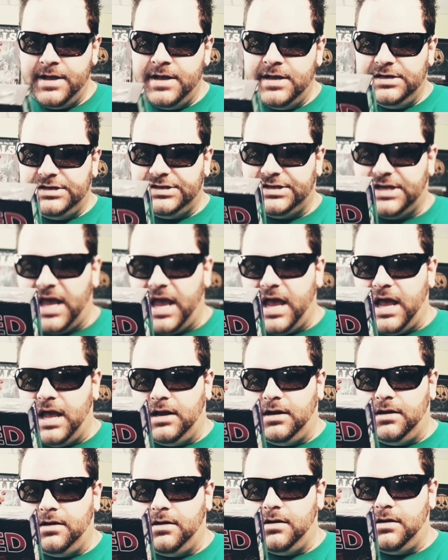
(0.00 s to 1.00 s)

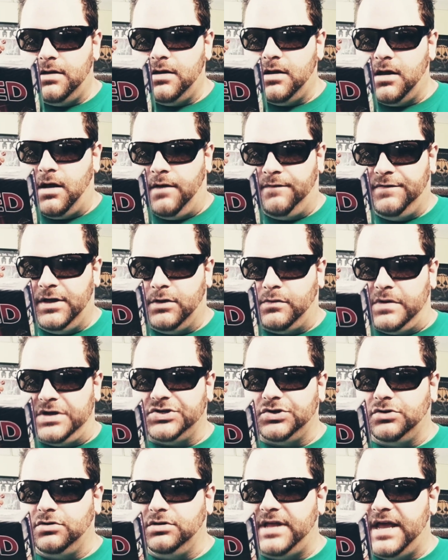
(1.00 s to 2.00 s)
scan of the
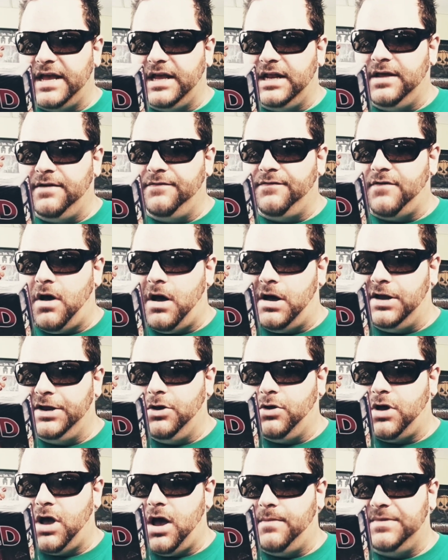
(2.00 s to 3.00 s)
original negative, audio
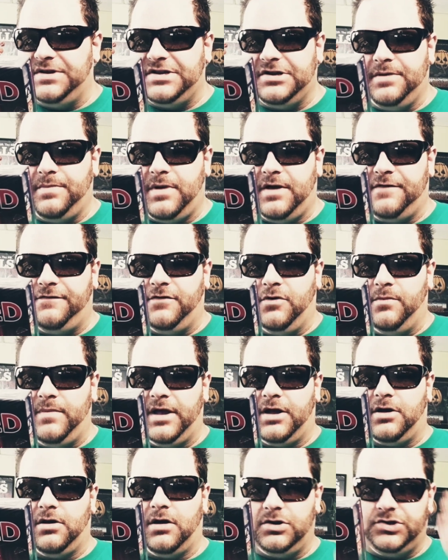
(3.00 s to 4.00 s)
commentary by
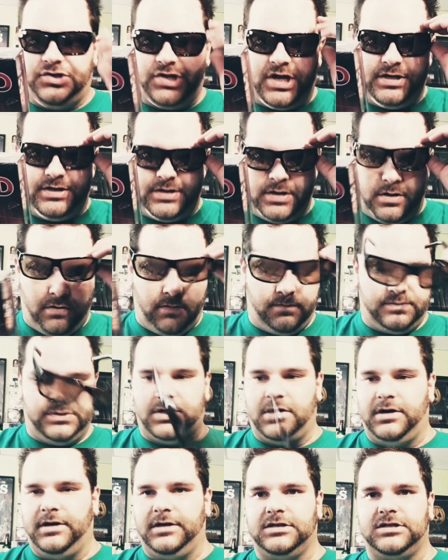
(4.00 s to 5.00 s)
filmmaker Argento. I'm
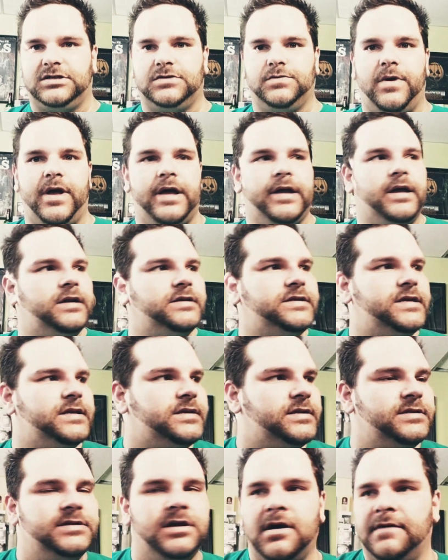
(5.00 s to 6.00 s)
starting to sweat. Got to take
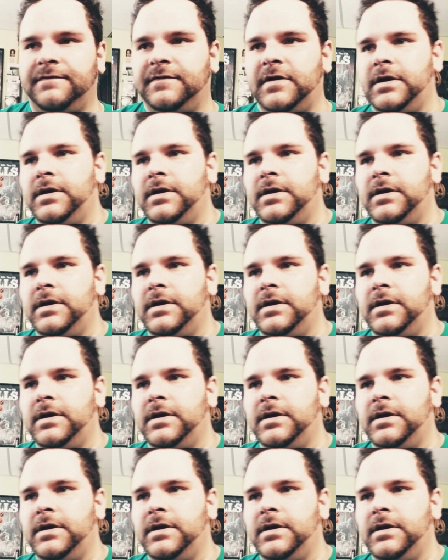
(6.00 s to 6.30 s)
these off.